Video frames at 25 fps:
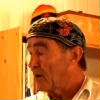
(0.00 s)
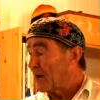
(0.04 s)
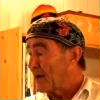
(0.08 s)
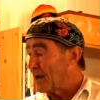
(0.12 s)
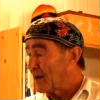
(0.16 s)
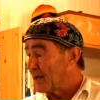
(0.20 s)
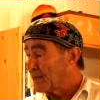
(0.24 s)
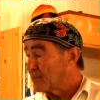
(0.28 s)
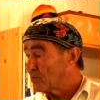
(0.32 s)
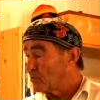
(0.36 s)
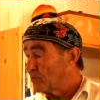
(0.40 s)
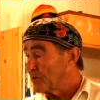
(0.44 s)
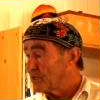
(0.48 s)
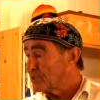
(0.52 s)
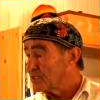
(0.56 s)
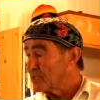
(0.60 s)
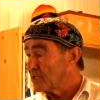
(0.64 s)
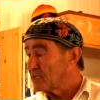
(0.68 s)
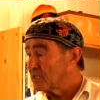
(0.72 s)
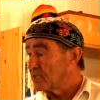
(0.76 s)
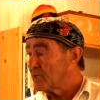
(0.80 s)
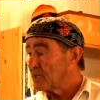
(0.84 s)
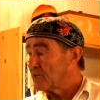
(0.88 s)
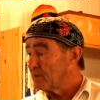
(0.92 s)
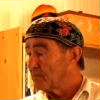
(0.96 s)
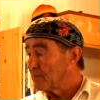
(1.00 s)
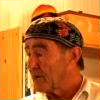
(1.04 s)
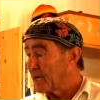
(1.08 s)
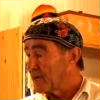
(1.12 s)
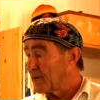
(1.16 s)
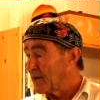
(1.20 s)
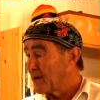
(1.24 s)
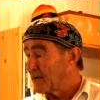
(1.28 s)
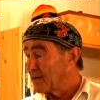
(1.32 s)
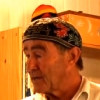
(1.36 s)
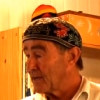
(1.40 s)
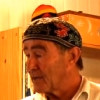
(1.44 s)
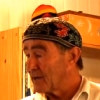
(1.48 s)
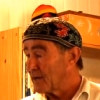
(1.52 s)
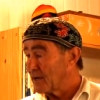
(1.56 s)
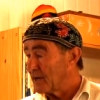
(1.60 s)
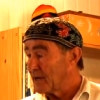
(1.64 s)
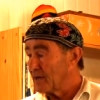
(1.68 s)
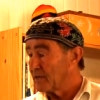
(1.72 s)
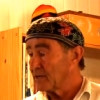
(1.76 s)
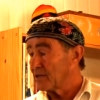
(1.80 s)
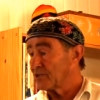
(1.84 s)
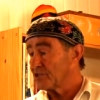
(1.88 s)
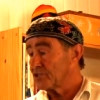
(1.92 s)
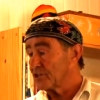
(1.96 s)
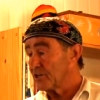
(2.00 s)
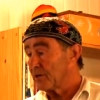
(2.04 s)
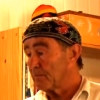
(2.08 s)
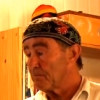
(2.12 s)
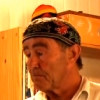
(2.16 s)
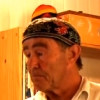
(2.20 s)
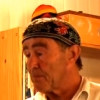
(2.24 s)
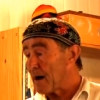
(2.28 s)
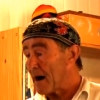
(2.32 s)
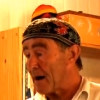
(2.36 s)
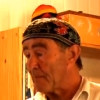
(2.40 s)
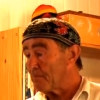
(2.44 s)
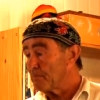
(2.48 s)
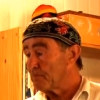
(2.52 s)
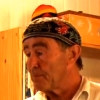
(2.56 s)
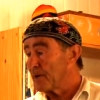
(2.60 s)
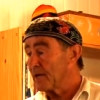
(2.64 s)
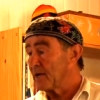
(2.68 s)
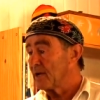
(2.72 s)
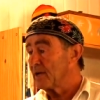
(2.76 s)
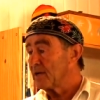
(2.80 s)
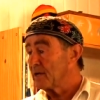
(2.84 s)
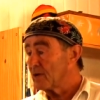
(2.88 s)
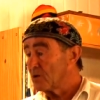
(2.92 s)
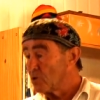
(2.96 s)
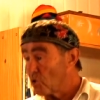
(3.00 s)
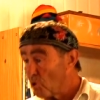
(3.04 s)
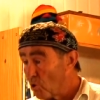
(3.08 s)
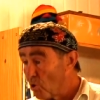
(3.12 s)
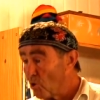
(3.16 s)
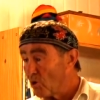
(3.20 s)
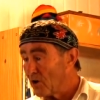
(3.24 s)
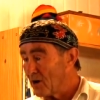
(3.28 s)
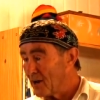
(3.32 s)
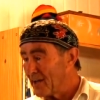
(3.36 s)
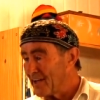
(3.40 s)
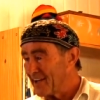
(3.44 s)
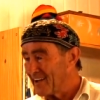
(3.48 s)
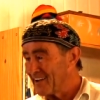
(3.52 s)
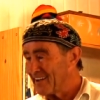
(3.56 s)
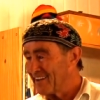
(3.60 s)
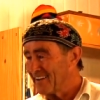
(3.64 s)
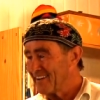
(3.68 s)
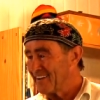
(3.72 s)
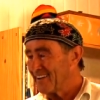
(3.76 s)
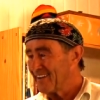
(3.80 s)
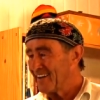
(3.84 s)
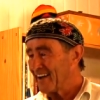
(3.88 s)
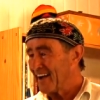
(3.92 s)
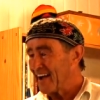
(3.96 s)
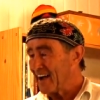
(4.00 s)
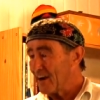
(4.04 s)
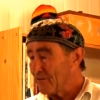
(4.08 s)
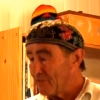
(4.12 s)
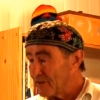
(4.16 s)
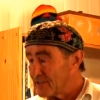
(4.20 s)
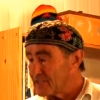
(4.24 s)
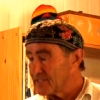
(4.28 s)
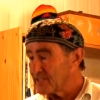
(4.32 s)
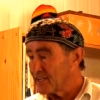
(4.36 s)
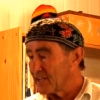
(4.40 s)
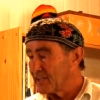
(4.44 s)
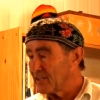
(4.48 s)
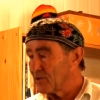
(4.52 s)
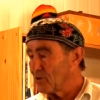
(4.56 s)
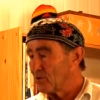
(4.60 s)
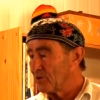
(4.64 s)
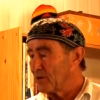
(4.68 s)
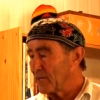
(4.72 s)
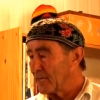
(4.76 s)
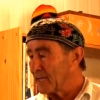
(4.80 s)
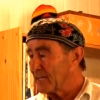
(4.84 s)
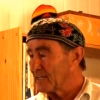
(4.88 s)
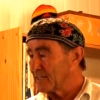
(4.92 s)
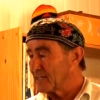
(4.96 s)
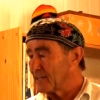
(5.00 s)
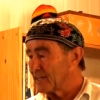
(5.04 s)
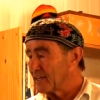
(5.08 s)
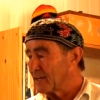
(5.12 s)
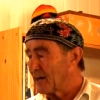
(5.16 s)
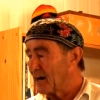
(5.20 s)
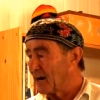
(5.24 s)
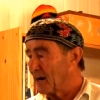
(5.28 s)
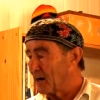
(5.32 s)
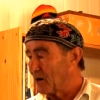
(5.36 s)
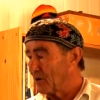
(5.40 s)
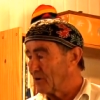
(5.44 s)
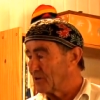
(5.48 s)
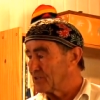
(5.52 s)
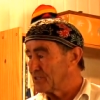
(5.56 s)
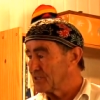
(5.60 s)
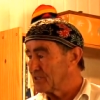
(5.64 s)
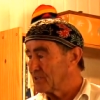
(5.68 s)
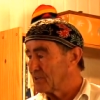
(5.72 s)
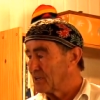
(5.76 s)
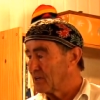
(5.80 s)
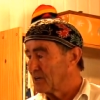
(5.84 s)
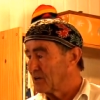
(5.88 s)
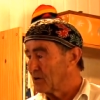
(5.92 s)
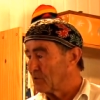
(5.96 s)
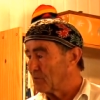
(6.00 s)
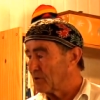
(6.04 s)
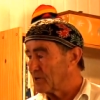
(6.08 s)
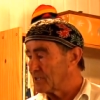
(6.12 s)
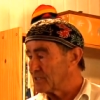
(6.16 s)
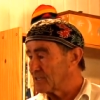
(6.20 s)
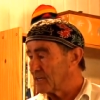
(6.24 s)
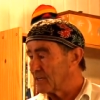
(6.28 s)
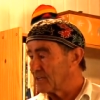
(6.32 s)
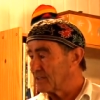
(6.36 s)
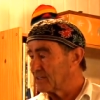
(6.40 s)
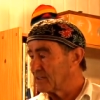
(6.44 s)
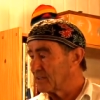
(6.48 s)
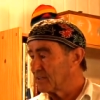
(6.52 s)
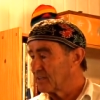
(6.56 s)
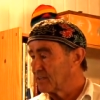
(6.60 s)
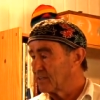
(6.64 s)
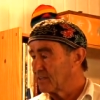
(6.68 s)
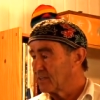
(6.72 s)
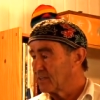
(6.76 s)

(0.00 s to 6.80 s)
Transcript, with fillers: electricity, mechanical energy, pumping, cooling, everything you need in our house with it.